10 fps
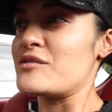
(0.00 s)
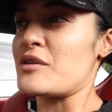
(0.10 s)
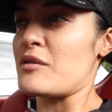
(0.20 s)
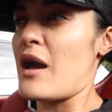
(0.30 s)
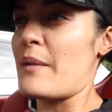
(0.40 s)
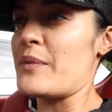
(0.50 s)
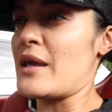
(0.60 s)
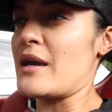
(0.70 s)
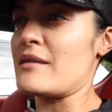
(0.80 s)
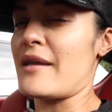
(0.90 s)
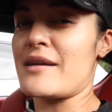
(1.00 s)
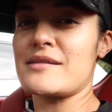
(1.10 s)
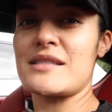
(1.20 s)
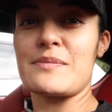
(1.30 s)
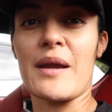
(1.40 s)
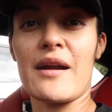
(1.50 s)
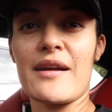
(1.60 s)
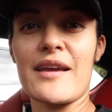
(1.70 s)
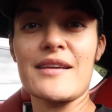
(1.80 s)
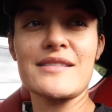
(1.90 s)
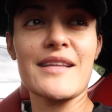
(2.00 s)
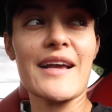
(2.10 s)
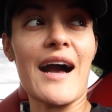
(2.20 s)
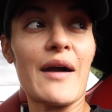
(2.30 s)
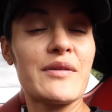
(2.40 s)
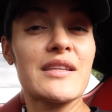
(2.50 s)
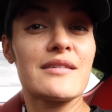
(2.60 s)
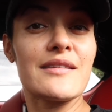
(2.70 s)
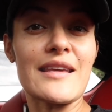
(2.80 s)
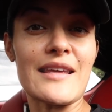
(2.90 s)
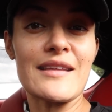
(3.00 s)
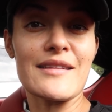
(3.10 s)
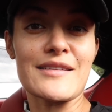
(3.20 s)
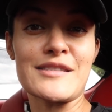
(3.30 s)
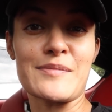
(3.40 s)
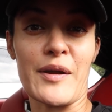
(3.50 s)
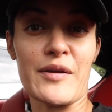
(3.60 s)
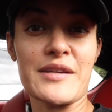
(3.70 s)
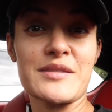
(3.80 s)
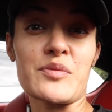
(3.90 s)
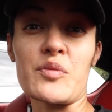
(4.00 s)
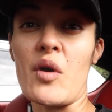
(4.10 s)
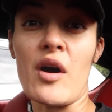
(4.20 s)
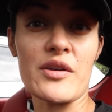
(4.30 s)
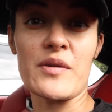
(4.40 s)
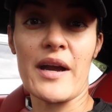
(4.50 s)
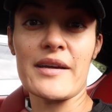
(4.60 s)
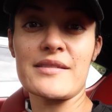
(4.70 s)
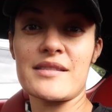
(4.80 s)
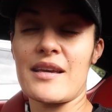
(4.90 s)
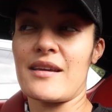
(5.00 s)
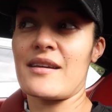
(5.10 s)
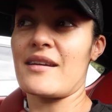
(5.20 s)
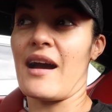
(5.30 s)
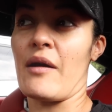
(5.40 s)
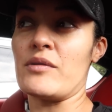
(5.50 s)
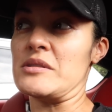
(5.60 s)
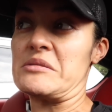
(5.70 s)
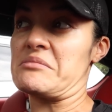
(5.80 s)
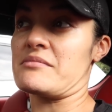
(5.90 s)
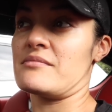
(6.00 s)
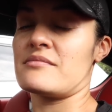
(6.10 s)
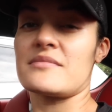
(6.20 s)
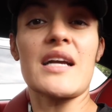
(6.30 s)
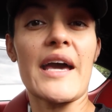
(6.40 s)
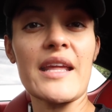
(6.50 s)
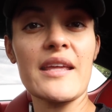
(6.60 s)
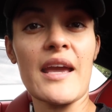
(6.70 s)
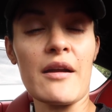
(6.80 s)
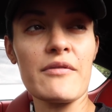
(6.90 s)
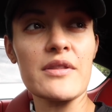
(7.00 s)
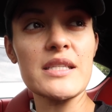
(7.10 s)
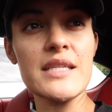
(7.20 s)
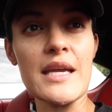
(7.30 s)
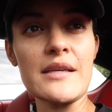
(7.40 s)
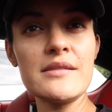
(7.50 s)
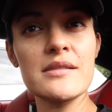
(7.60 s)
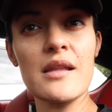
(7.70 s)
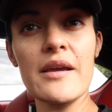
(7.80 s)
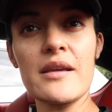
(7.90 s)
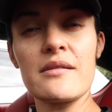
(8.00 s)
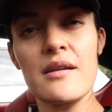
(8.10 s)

tilapia and like asparagus. Like I would literally eat asparagus raw, you guys. Like I didn't care for the taste like